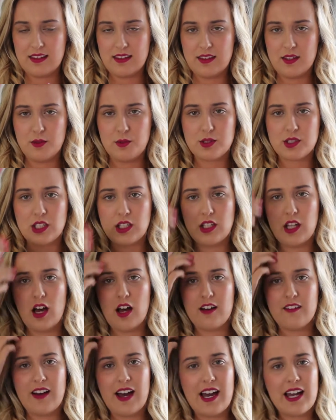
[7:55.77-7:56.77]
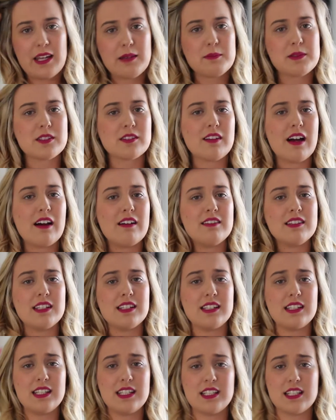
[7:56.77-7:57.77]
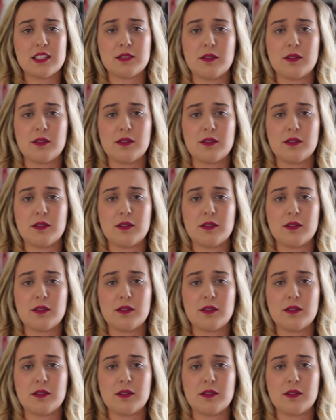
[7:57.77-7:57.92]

there was a lot of hype surrounding these,